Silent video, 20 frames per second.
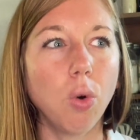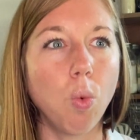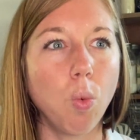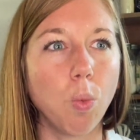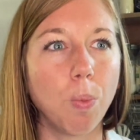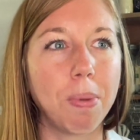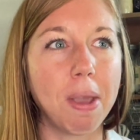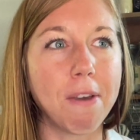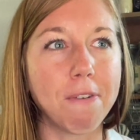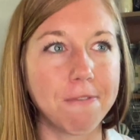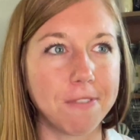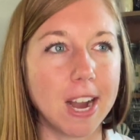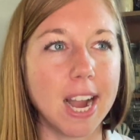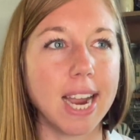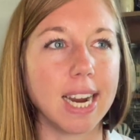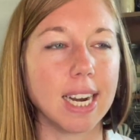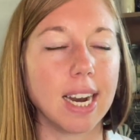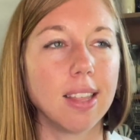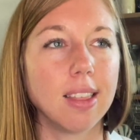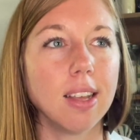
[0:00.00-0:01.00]
be
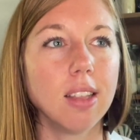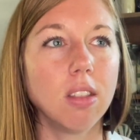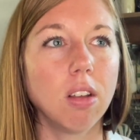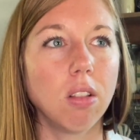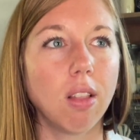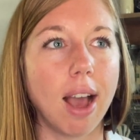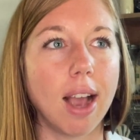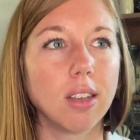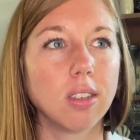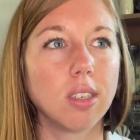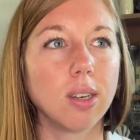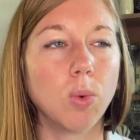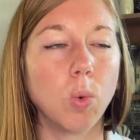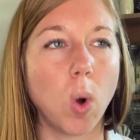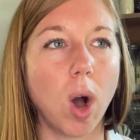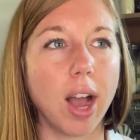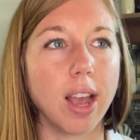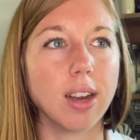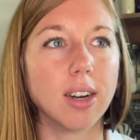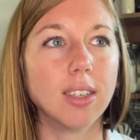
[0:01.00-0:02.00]
fine. I think they'll last a
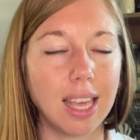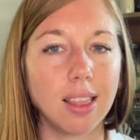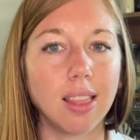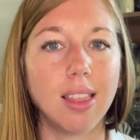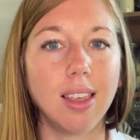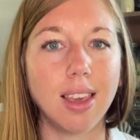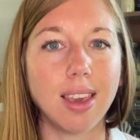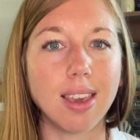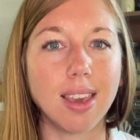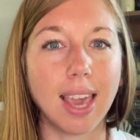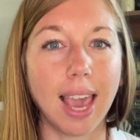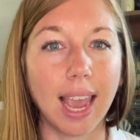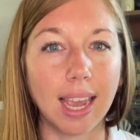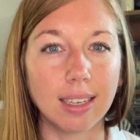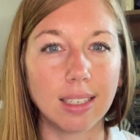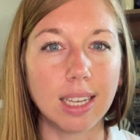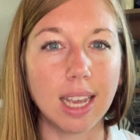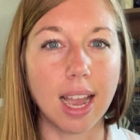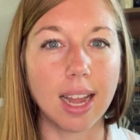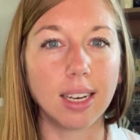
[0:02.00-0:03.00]
while. The
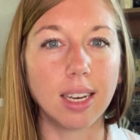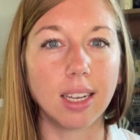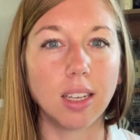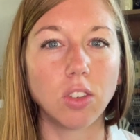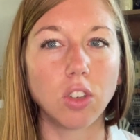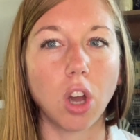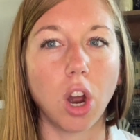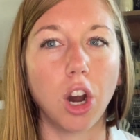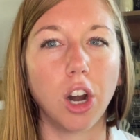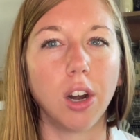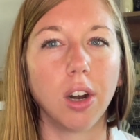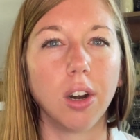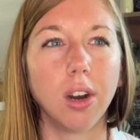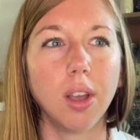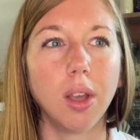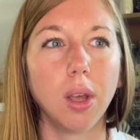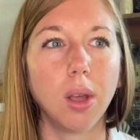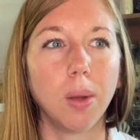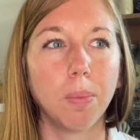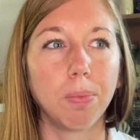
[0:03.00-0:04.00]
candy onions are
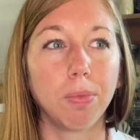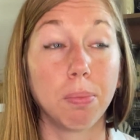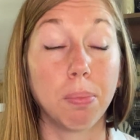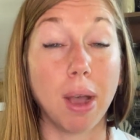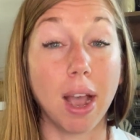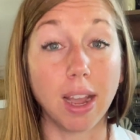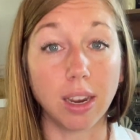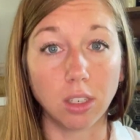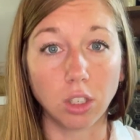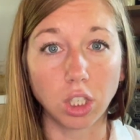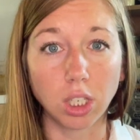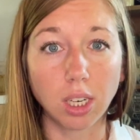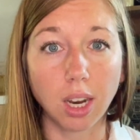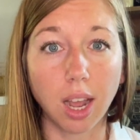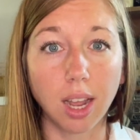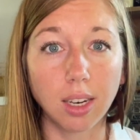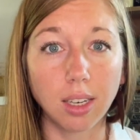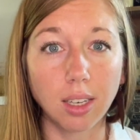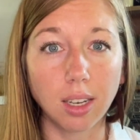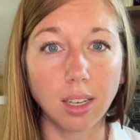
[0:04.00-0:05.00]
pungent
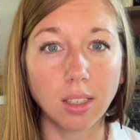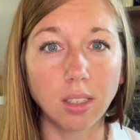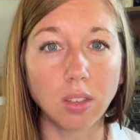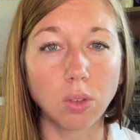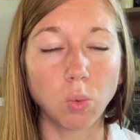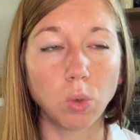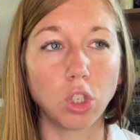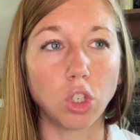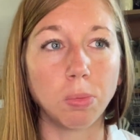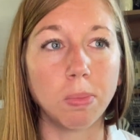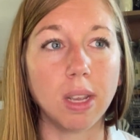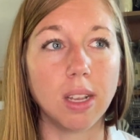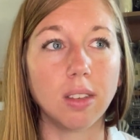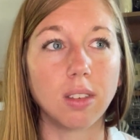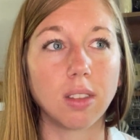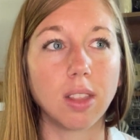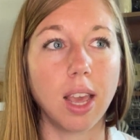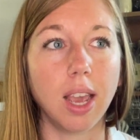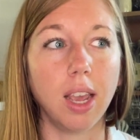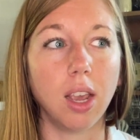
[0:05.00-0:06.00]
onions, which
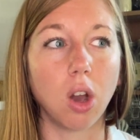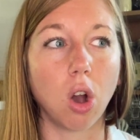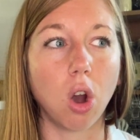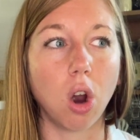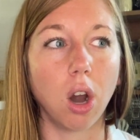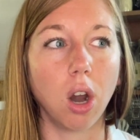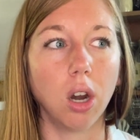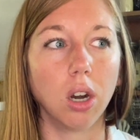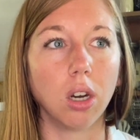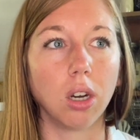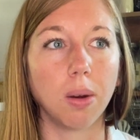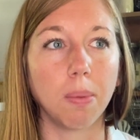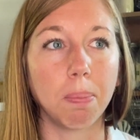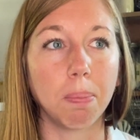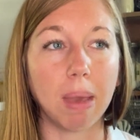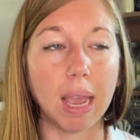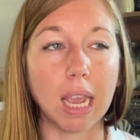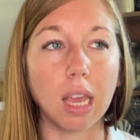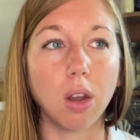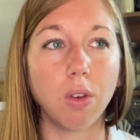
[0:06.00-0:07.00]
means they are
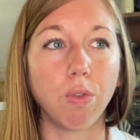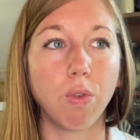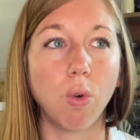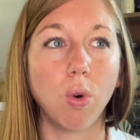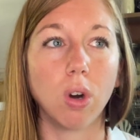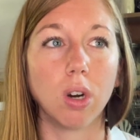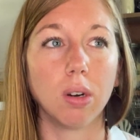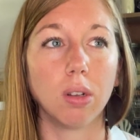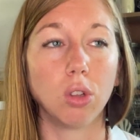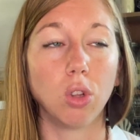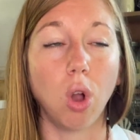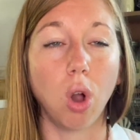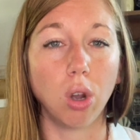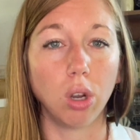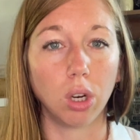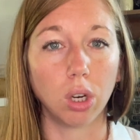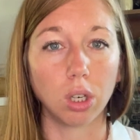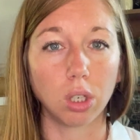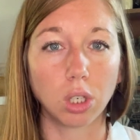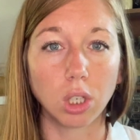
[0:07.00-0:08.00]
made for
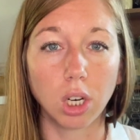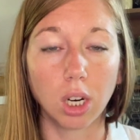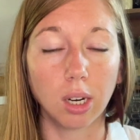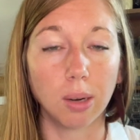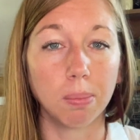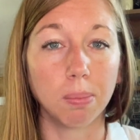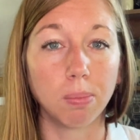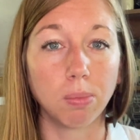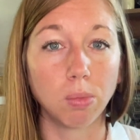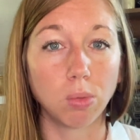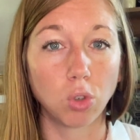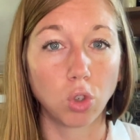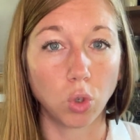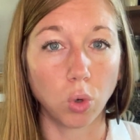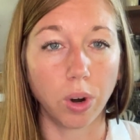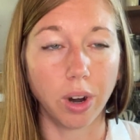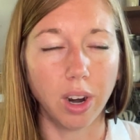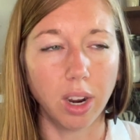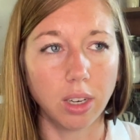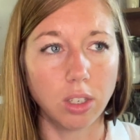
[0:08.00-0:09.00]
longer term
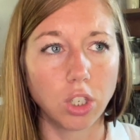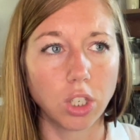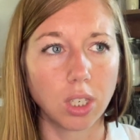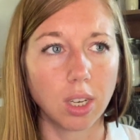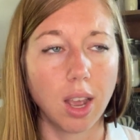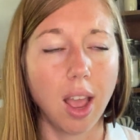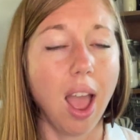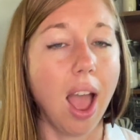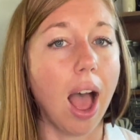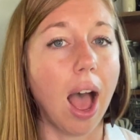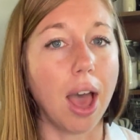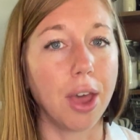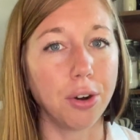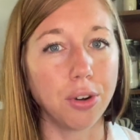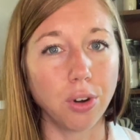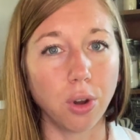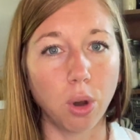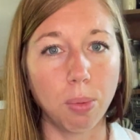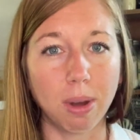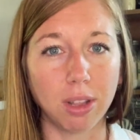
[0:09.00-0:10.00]
storage. I
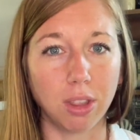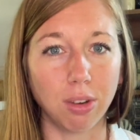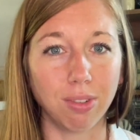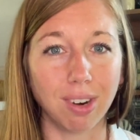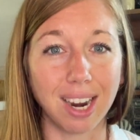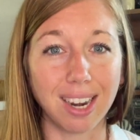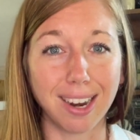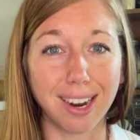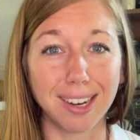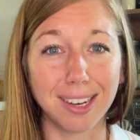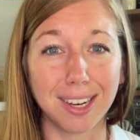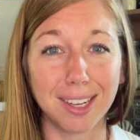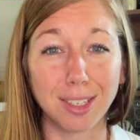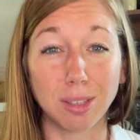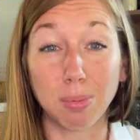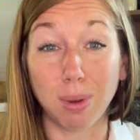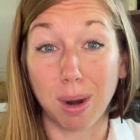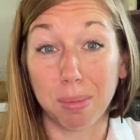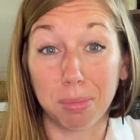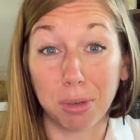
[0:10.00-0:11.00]
don't know about the red
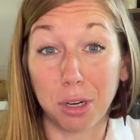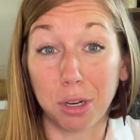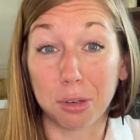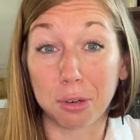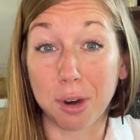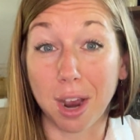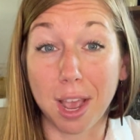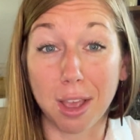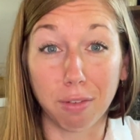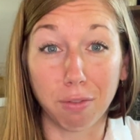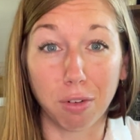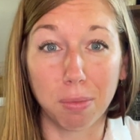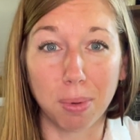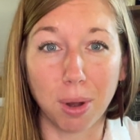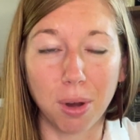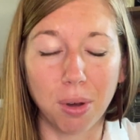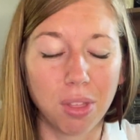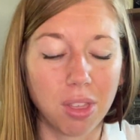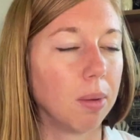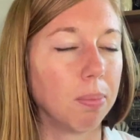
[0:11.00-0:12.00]
onions, but I'm going to try it for
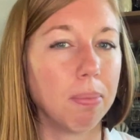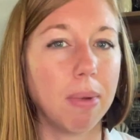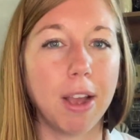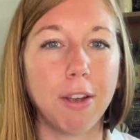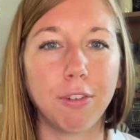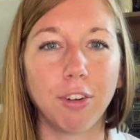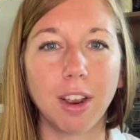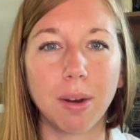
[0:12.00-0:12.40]
both. My friend